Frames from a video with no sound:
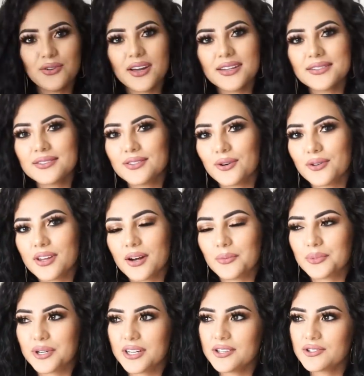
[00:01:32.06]
guys know that
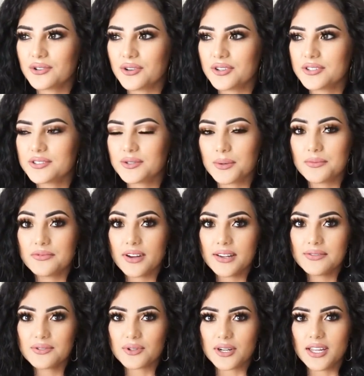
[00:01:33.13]
I'm pretty short, so I'm
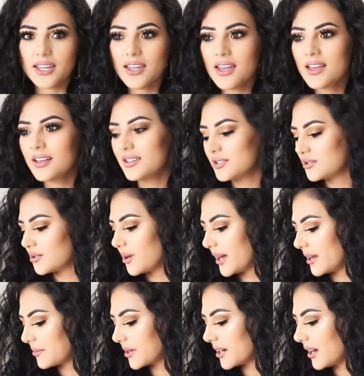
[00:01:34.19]
5'3", so I
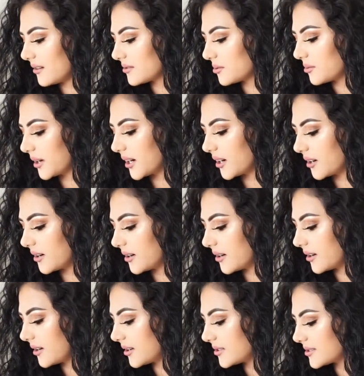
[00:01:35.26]
am gonna have to wear
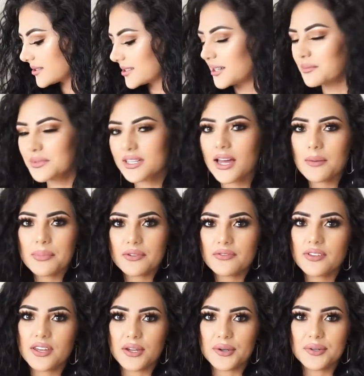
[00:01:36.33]
some type of
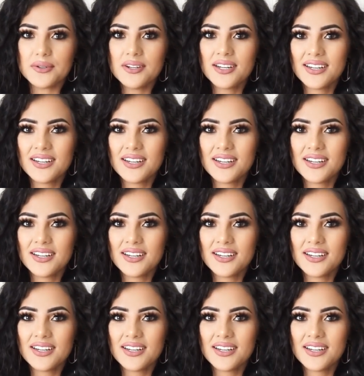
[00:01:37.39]
heel